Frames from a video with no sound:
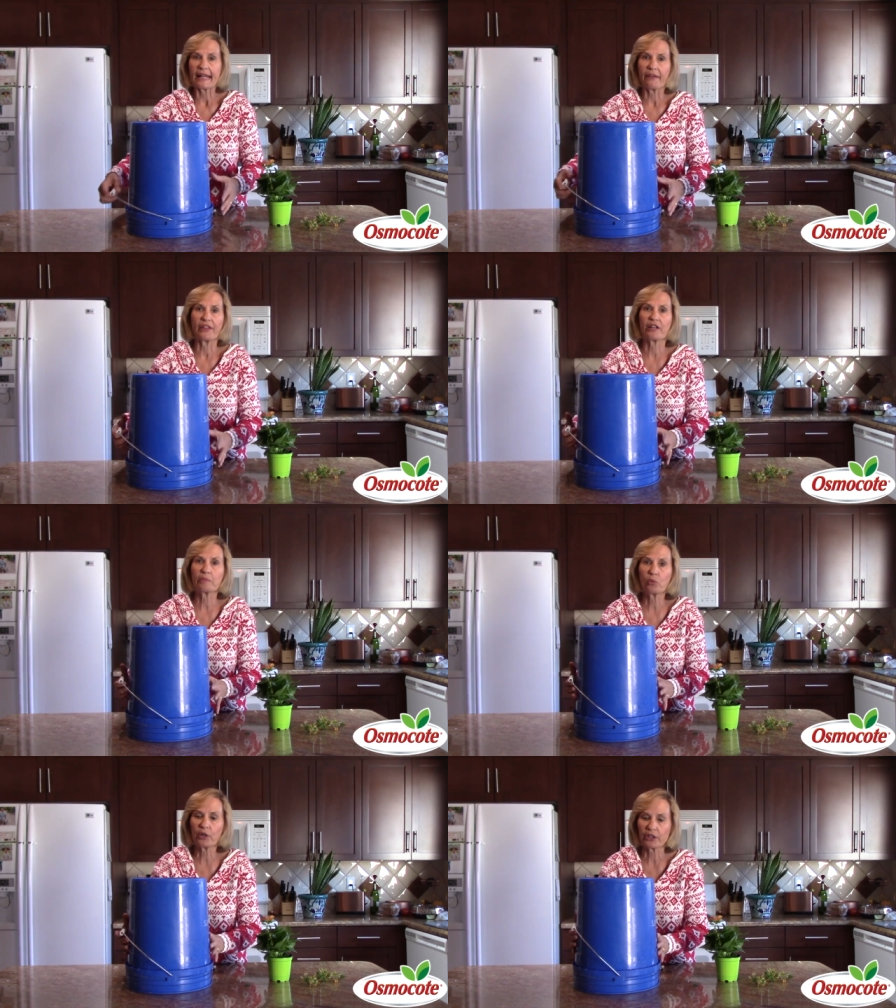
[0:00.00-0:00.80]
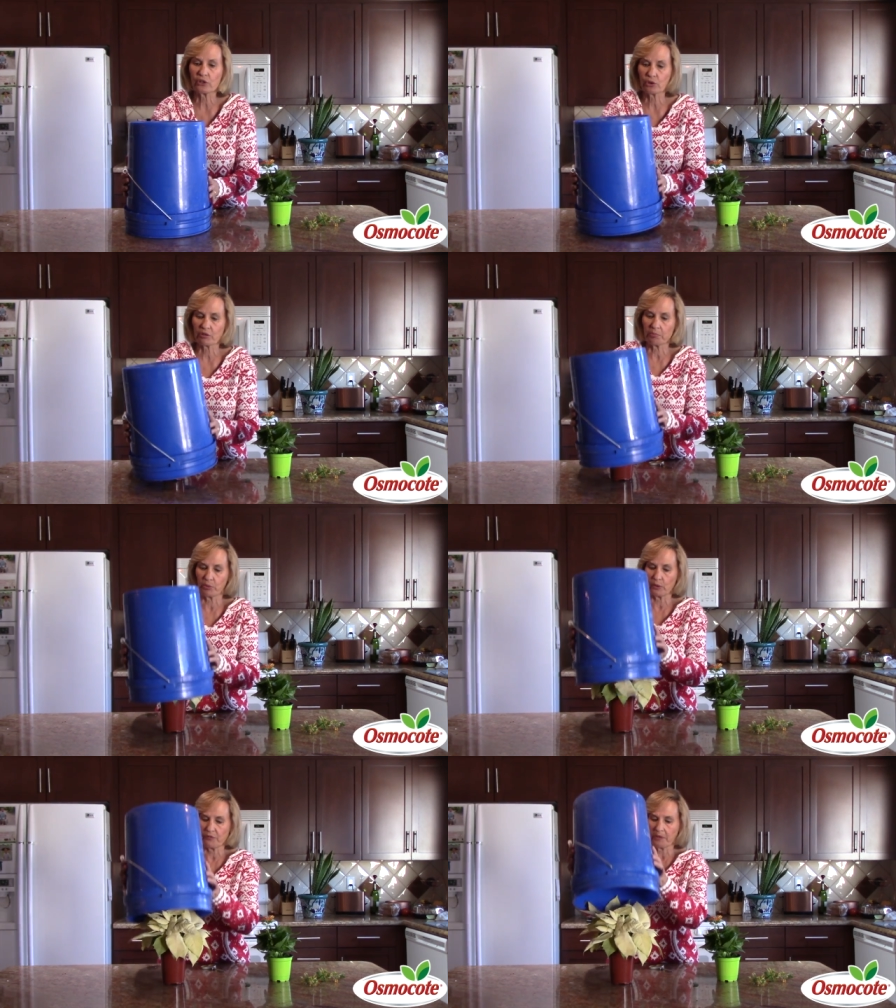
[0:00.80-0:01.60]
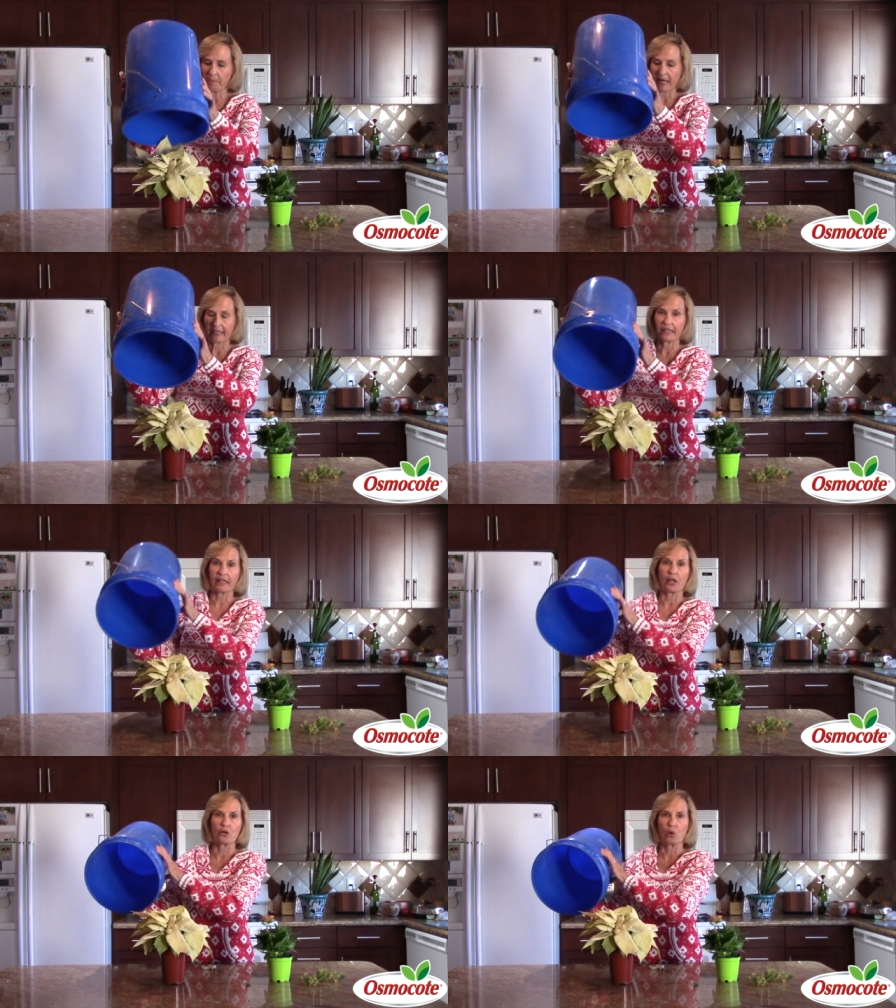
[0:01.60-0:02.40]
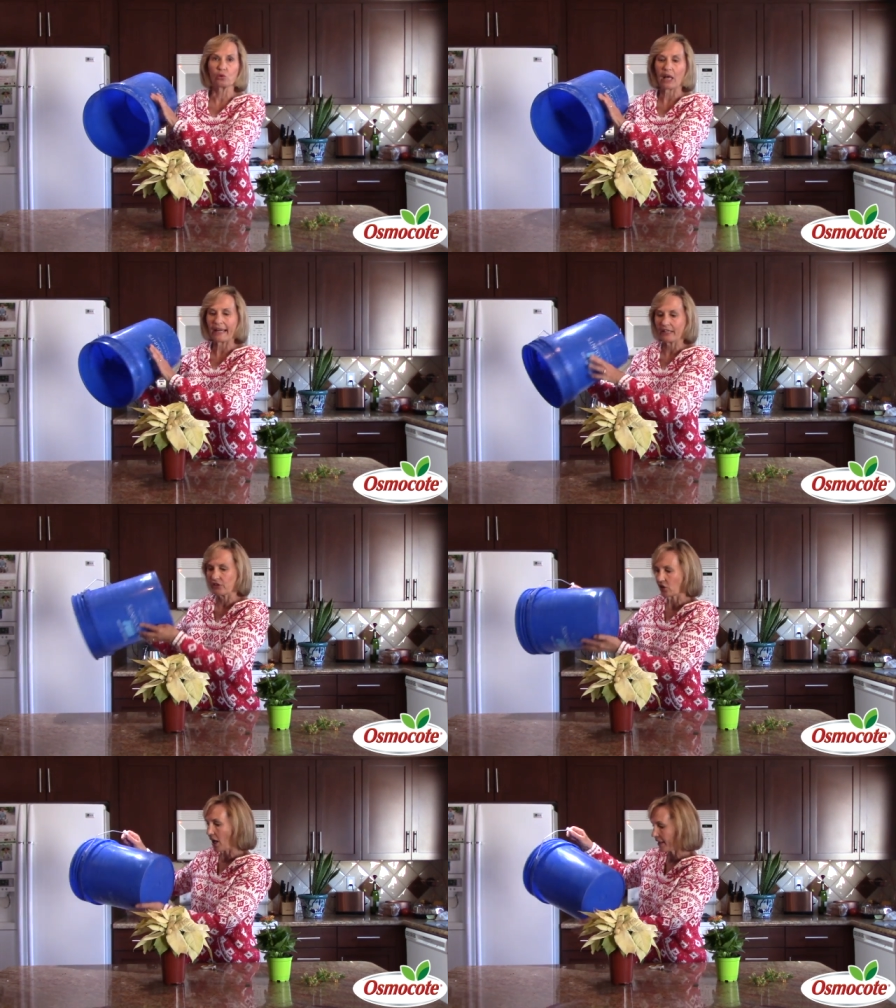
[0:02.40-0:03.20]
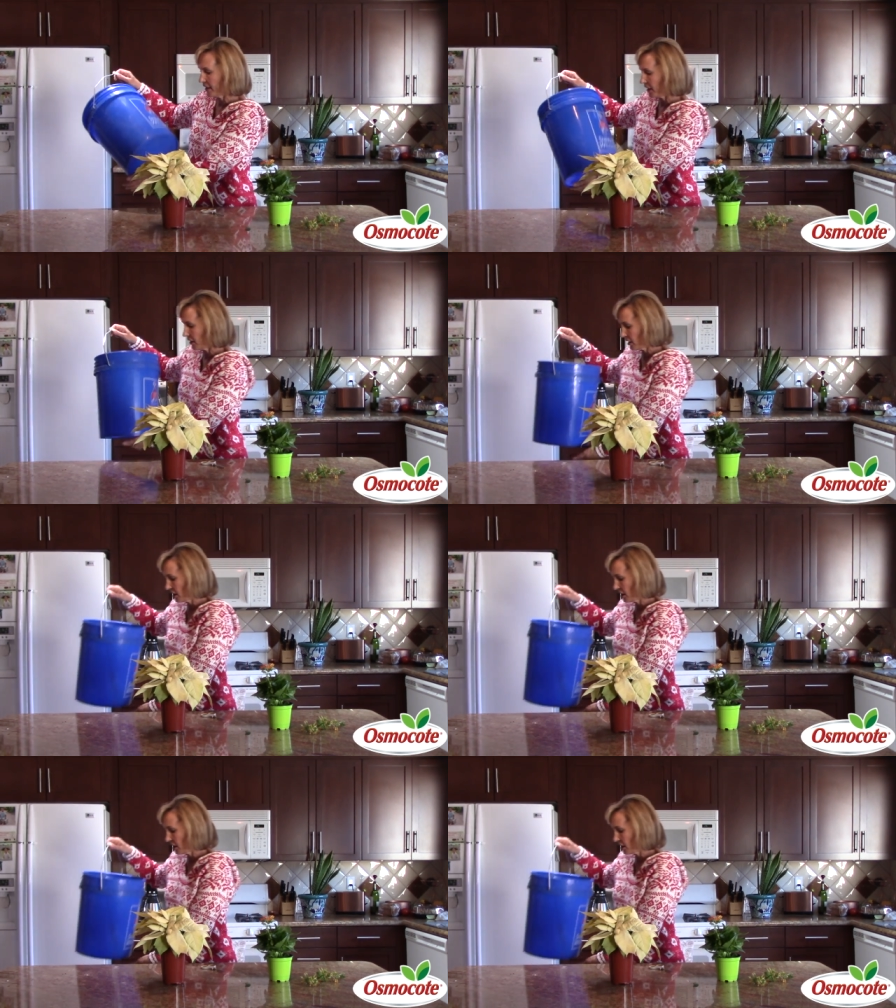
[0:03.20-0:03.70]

And then in the morning, you remove the bucket and no light has gotten in.